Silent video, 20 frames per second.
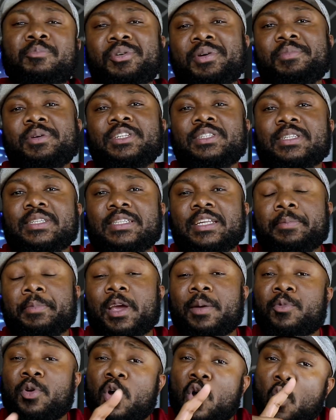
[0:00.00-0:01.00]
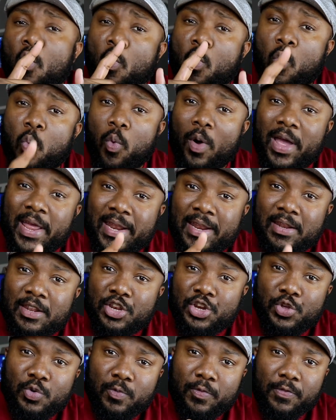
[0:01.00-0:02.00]
pretty much the same camera.
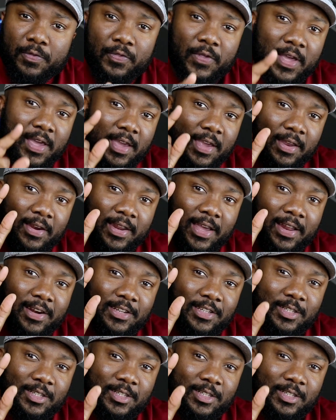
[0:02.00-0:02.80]
One new thing that